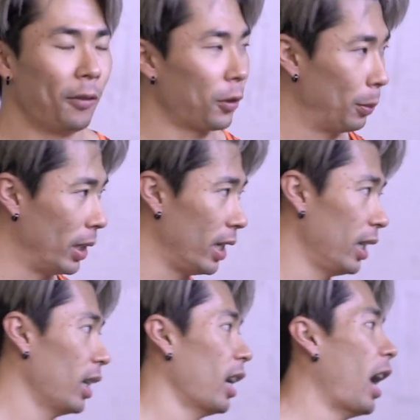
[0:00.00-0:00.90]
For me,
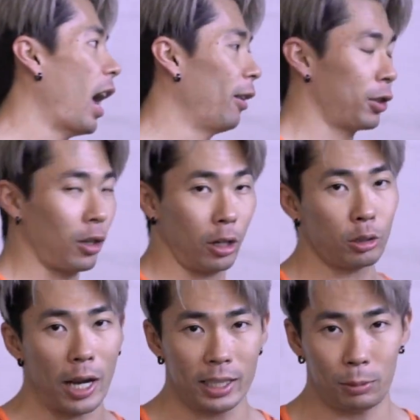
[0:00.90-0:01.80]
I have strong
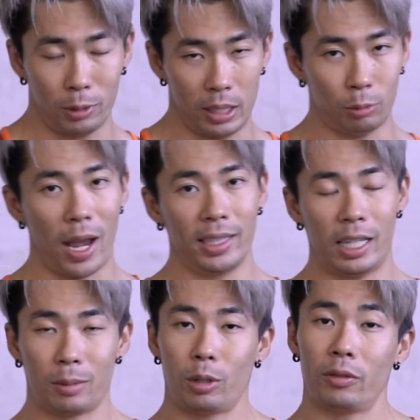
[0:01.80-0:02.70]
triceps, which is why I
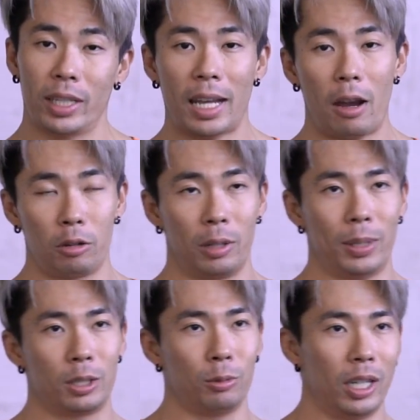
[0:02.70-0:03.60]
take more of a narrow grip
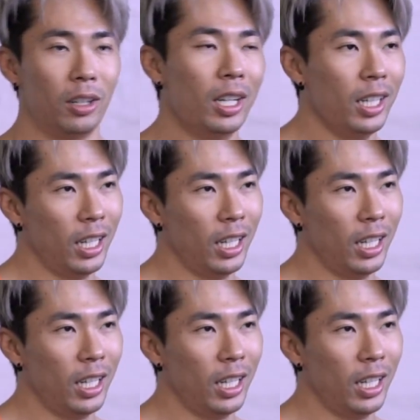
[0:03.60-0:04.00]
as well.